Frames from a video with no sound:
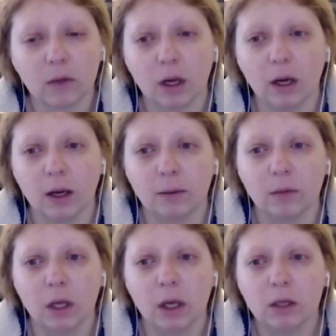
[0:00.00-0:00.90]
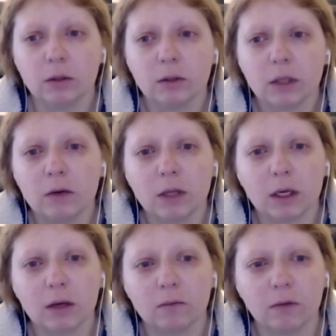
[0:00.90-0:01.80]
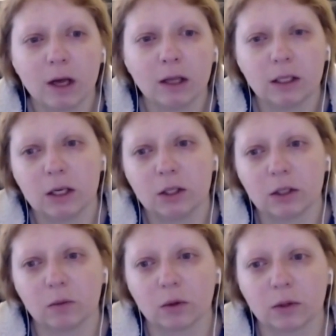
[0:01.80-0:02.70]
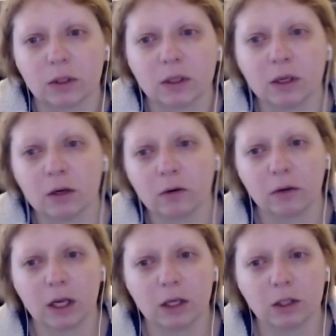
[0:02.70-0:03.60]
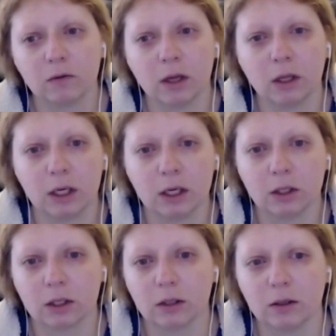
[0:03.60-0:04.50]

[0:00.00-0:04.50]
So it's kind of like a validation process, clarification, validation.